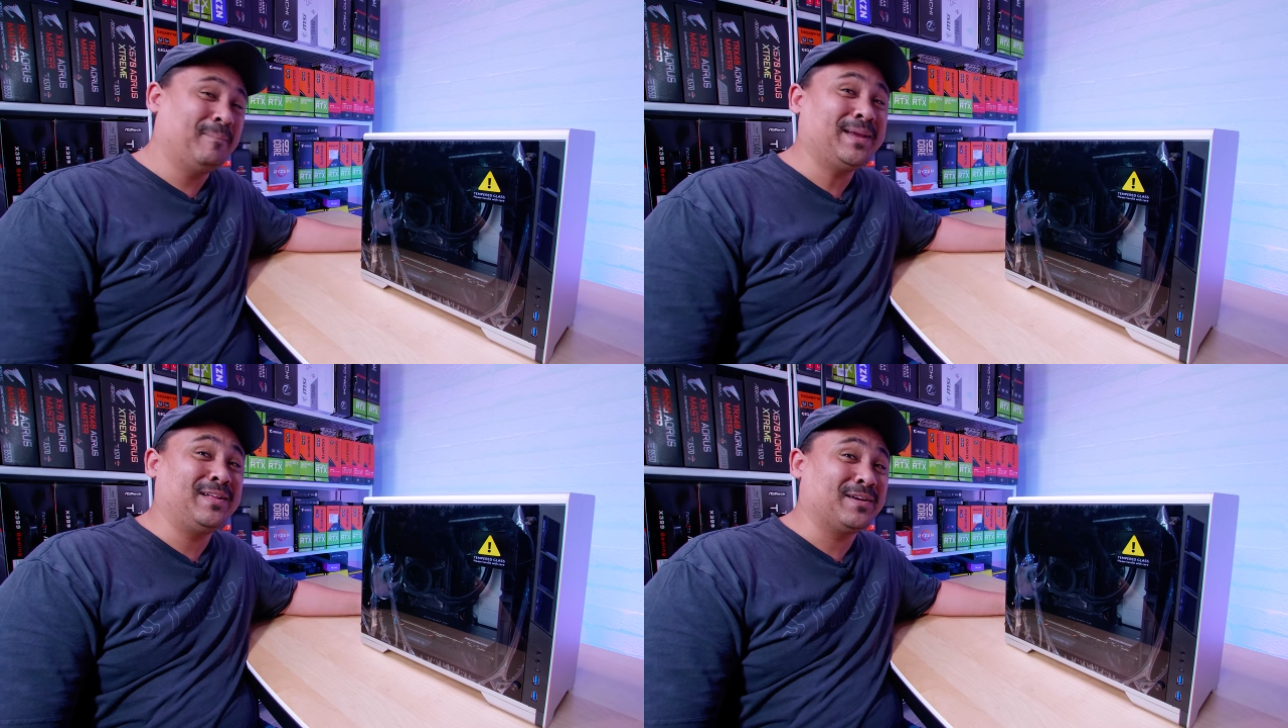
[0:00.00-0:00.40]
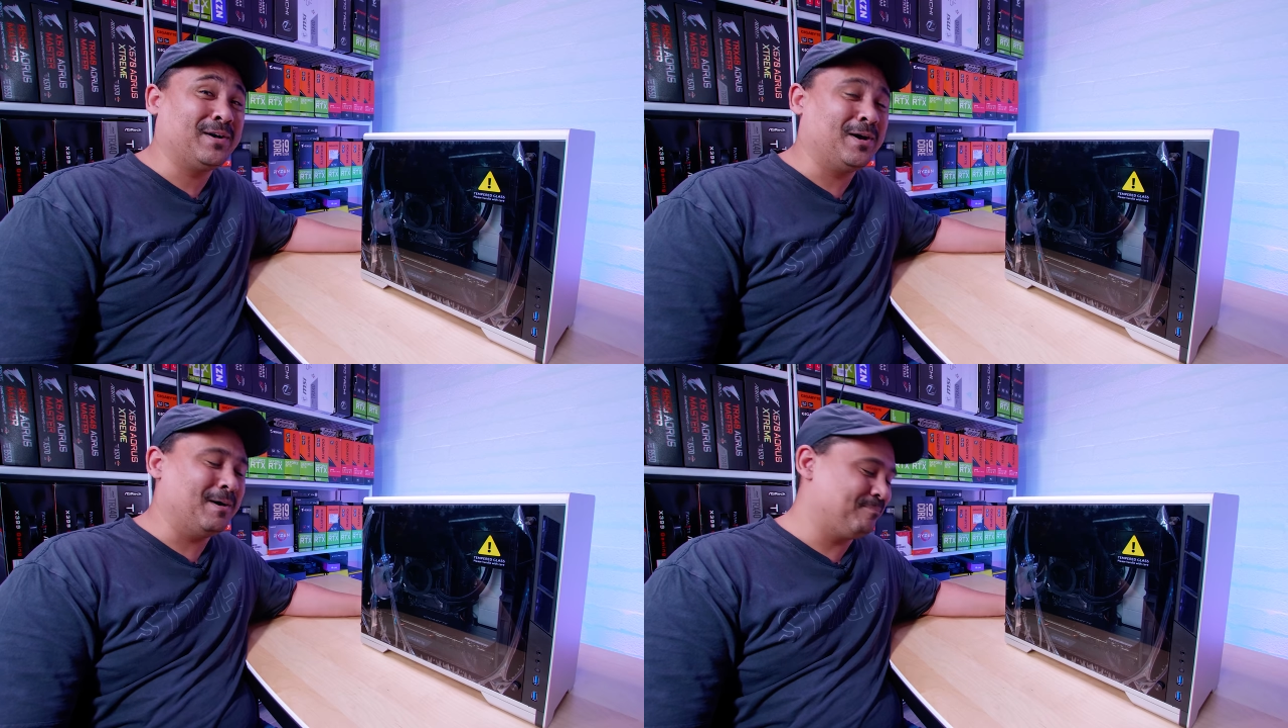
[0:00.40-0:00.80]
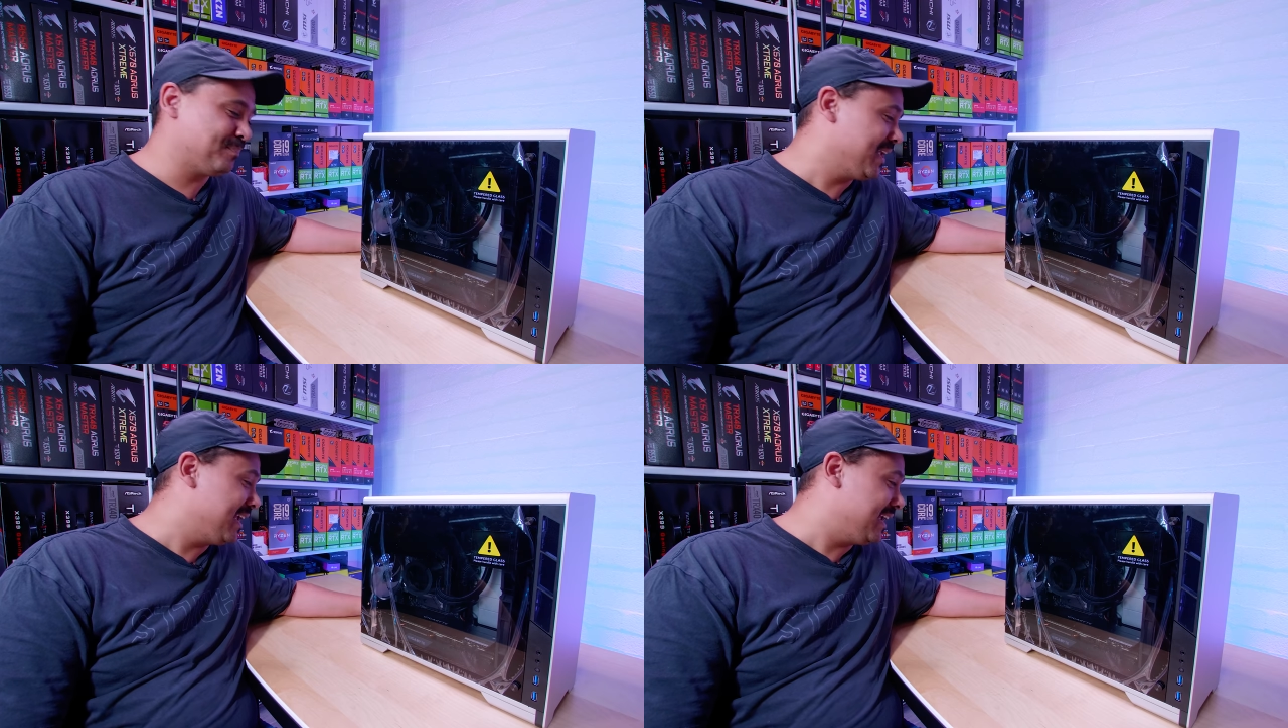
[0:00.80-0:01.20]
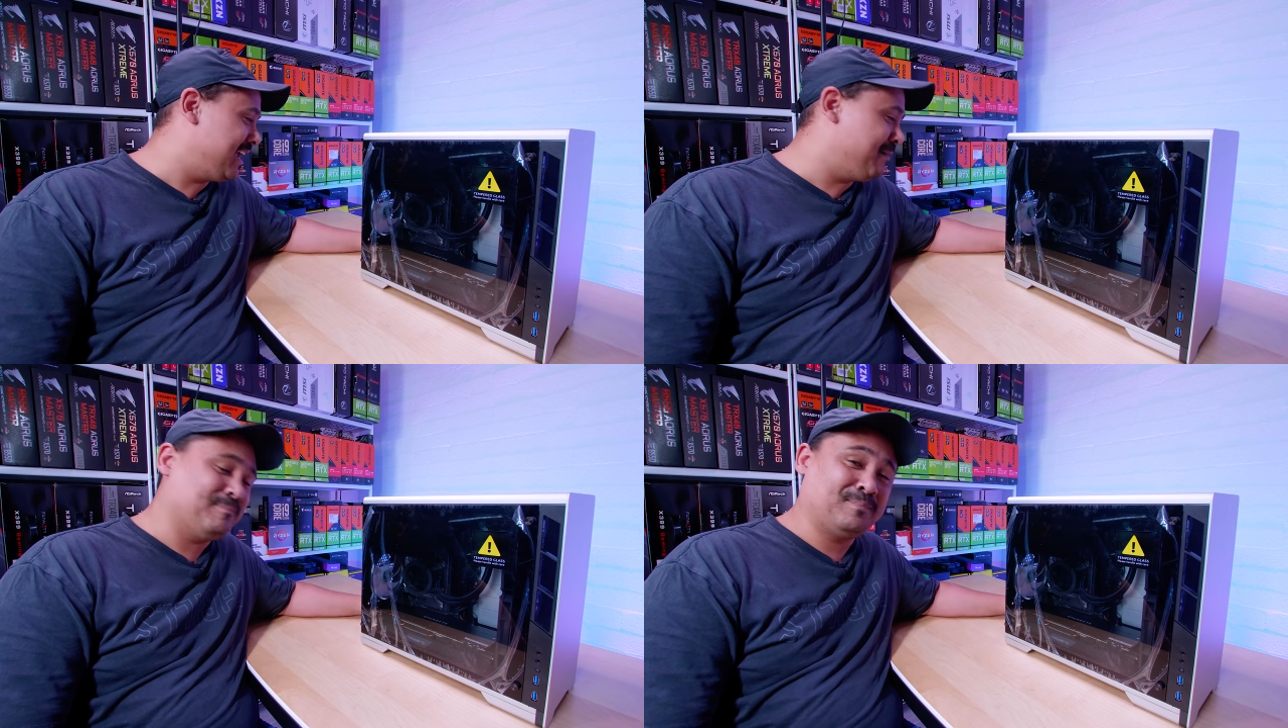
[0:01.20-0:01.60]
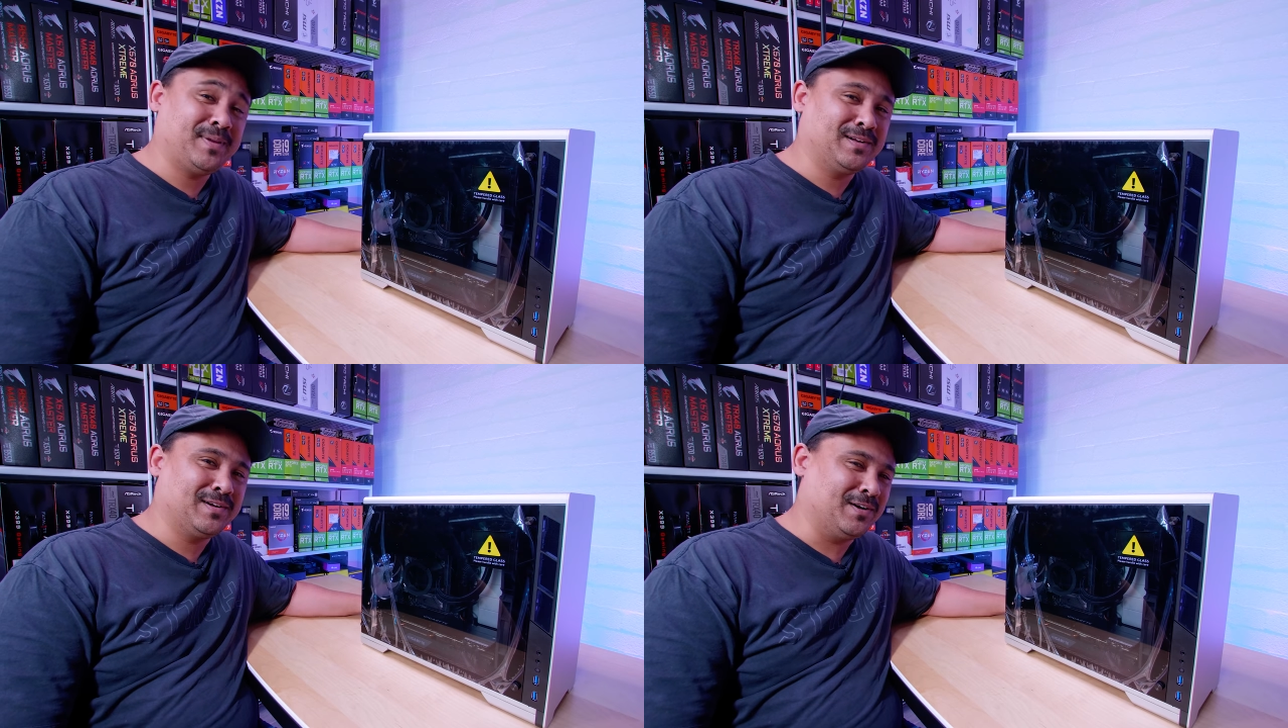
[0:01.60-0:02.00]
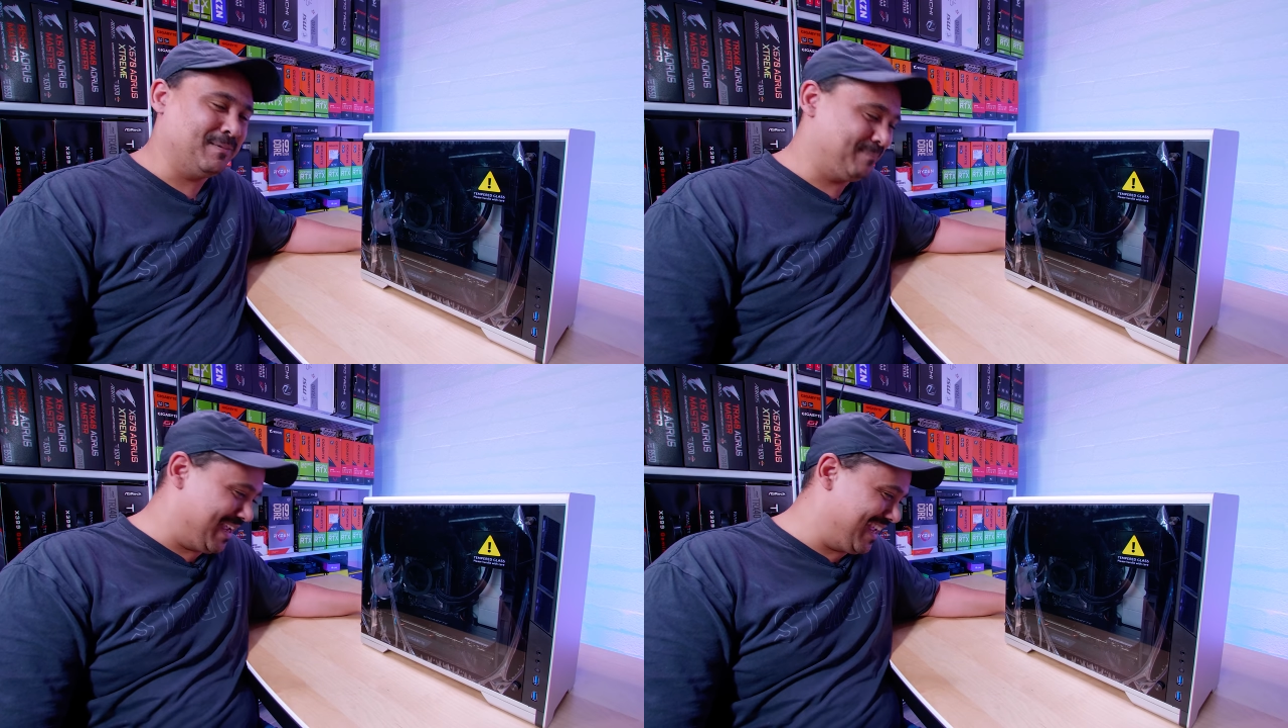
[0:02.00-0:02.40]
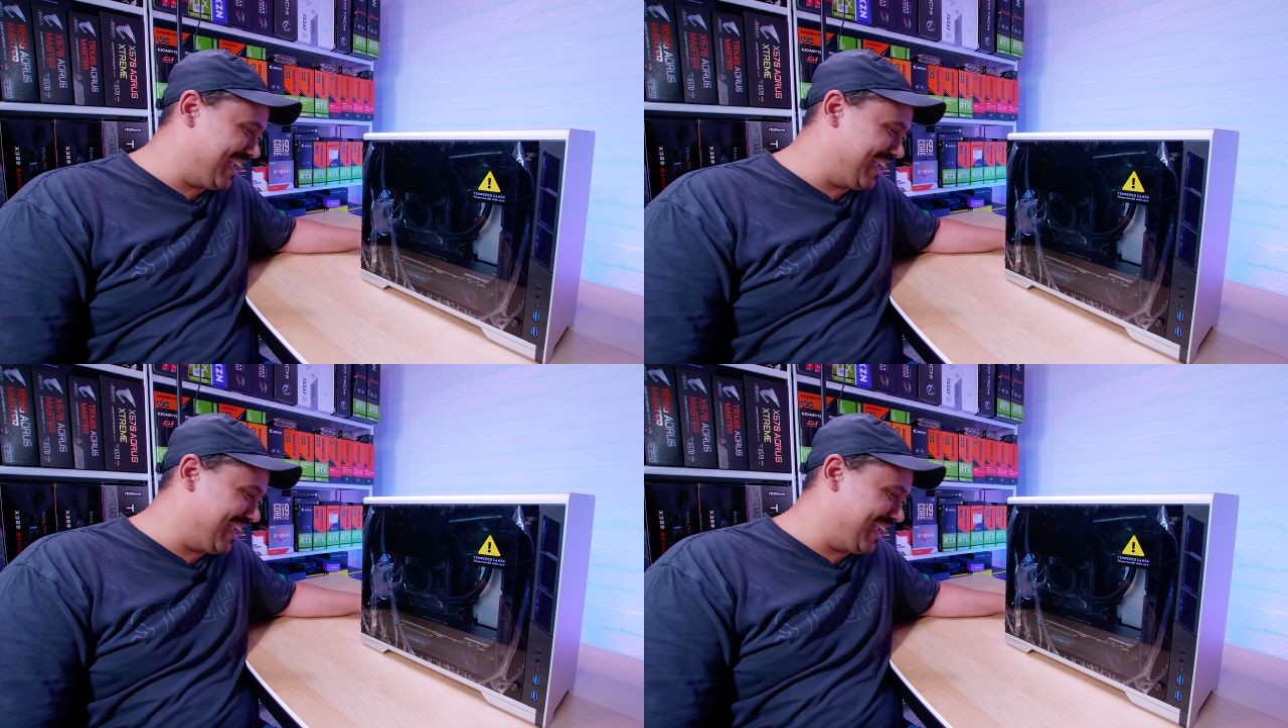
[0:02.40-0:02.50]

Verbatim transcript: Peel Corp. Yep, Peel Corp.